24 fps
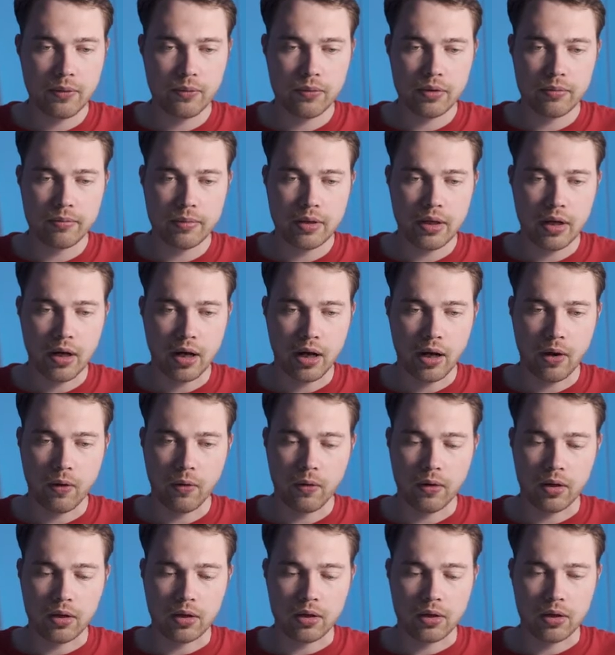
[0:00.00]
would be
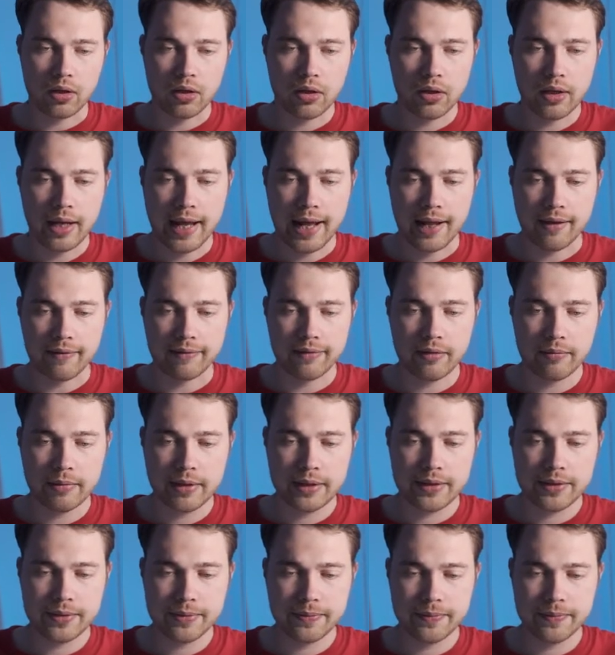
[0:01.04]
our alphabet,